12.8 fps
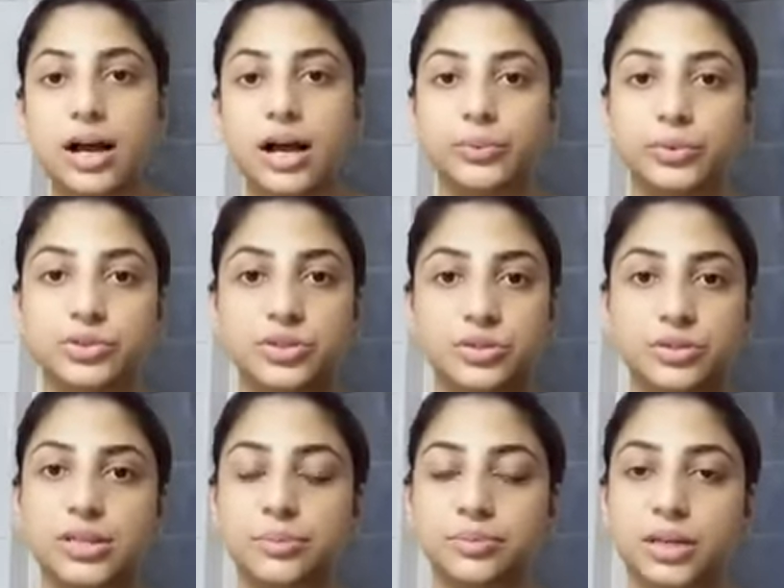i would do
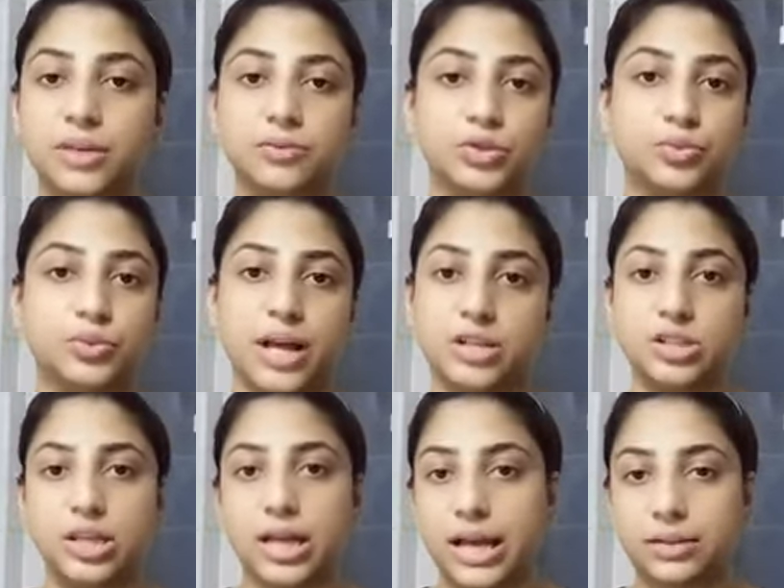something which would
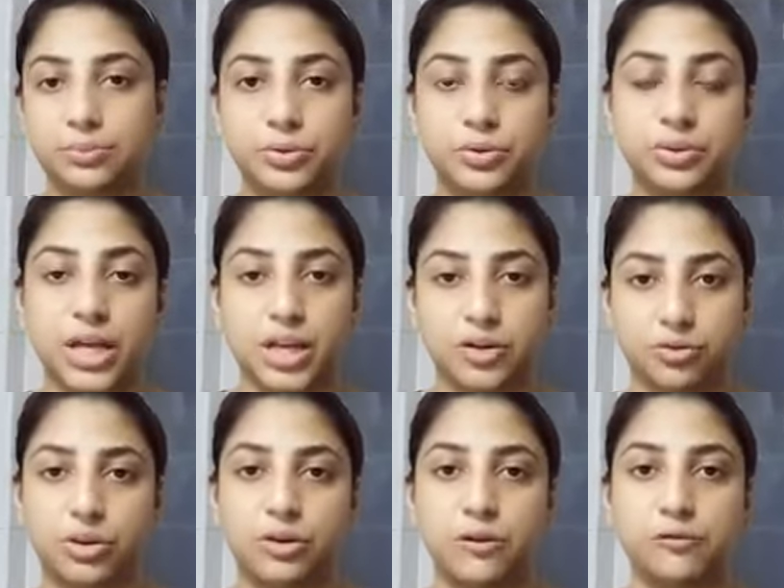actually help you get
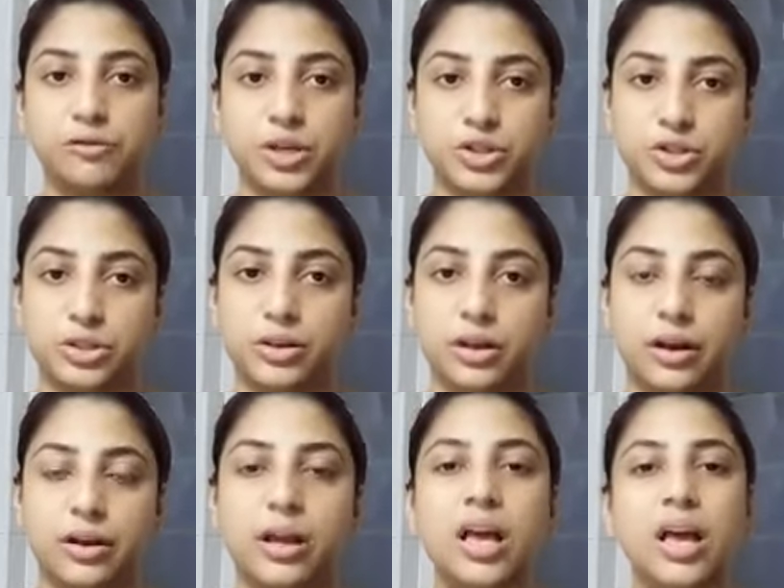rid of facial
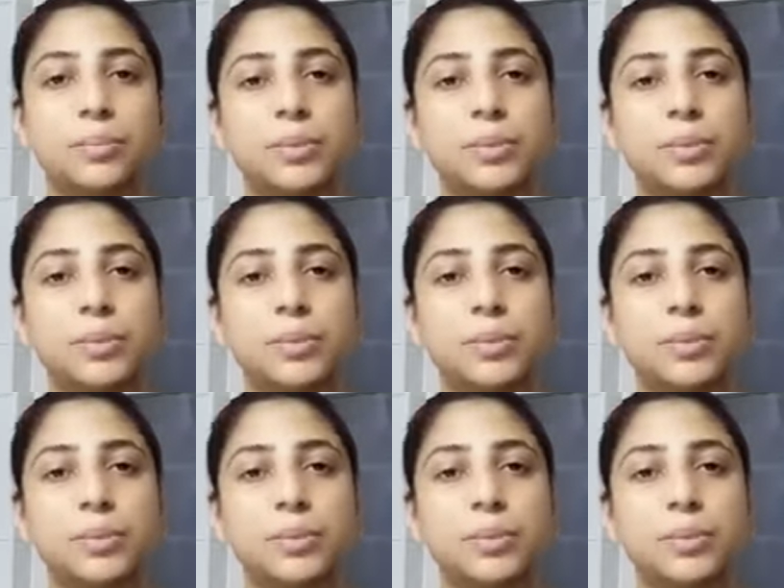hair